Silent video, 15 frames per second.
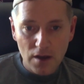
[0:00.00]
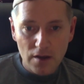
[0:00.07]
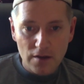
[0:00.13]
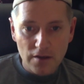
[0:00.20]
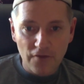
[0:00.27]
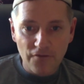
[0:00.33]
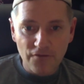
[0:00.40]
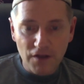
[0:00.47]

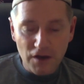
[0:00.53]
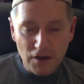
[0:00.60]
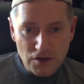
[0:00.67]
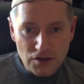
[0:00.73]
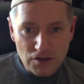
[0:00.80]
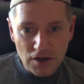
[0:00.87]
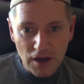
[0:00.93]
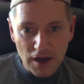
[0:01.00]
The
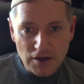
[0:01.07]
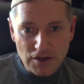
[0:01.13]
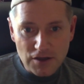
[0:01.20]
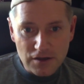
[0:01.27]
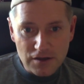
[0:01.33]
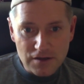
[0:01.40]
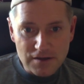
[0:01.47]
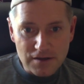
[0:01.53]
finish
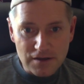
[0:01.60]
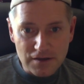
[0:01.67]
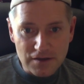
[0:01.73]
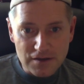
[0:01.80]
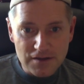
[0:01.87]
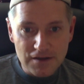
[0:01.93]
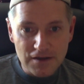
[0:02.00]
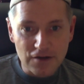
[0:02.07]
actually is in the
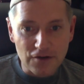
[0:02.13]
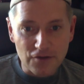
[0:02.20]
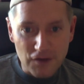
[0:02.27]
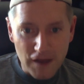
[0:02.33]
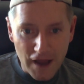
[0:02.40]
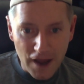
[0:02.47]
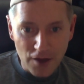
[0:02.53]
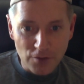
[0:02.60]
city of
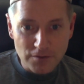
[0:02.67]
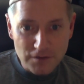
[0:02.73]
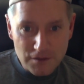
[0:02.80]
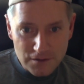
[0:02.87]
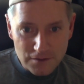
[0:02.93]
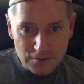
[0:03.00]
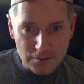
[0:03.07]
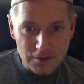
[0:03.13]

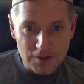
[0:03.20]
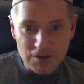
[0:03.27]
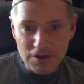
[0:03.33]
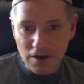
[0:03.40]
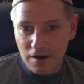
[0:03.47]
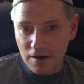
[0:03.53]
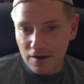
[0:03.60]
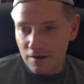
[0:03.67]
Nantes, which
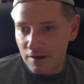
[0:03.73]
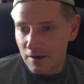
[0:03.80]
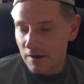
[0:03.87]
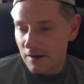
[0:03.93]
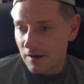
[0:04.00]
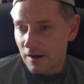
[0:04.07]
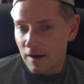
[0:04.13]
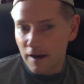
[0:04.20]
I
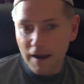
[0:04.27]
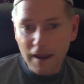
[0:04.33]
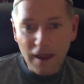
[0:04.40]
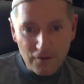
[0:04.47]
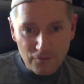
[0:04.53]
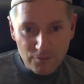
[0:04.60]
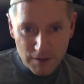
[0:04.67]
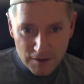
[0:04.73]

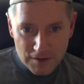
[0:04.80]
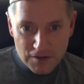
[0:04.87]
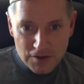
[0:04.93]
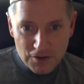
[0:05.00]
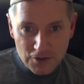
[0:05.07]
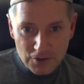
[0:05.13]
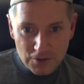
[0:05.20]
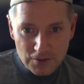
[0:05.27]
have been
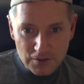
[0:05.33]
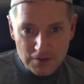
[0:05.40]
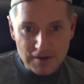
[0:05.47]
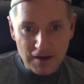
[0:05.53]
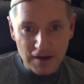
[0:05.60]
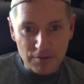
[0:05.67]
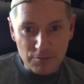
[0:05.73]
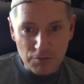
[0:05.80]
to. It's
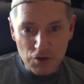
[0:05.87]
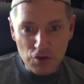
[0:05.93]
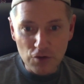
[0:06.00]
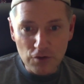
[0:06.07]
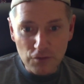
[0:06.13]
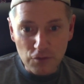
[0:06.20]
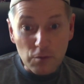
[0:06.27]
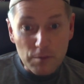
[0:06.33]
got a
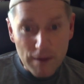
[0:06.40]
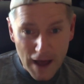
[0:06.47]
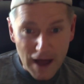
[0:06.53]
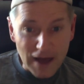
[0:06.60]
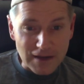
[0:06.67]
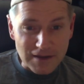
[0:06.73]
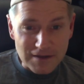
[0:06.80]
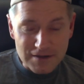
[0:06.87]
beautiful
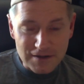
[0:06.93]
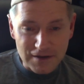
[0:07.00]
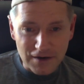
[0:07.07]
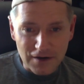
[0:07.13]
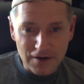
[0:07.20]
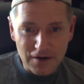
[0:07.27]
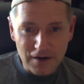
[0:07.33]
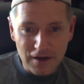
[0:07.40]
palace
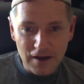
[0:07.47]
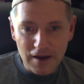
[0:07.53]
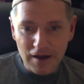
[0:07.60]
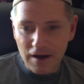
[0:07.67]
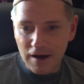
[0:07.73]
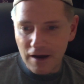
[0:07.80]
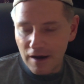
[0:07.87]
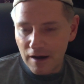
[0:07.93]
there.
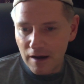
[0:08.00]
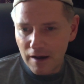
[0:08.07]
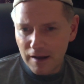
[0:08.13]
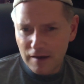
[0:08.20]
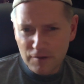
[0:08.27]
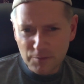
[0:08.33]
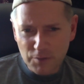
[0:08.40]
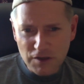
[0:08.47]

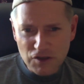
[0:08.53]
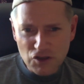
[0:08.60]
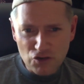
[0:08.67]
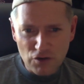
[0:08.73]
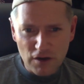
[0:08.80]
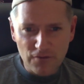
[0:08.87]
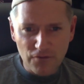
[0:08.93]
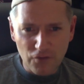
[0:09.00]
And it's pretty
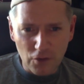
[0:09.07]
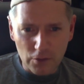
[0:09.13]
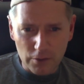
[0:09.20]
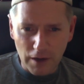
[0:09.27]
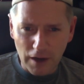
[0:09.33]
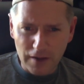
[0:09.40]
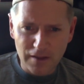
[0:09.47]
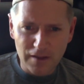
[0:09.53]

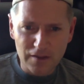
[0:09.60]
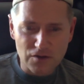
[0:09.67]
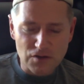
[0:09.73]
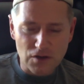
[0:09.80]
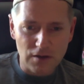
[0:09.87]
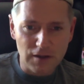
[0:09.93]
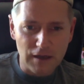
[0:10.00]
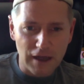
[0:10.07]
straightforward. I think there's
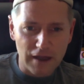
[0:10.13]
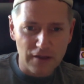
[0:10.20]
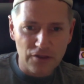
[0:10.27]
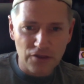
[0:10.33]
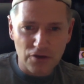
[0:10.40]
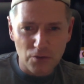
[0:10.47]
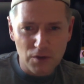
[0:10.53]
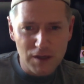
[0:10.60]
only like
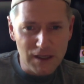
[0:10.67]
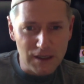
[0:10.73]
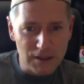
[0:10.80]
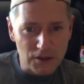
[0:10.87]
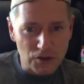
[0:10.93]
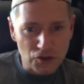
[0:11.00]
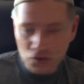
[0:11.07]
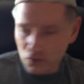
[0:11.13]
three
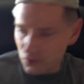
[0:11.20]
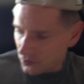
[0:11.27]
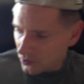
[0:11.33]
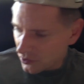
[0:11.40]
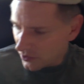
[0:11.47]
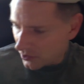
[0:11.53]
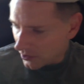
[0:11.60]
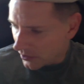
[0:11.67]
little
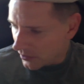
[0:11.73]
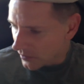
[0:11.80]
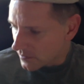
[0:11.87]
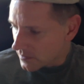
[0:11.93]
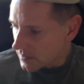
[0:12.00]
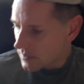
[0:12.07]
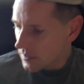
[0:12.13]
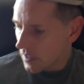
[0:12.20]

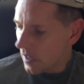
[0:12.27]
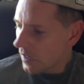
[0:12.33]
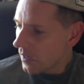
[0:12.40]
turns.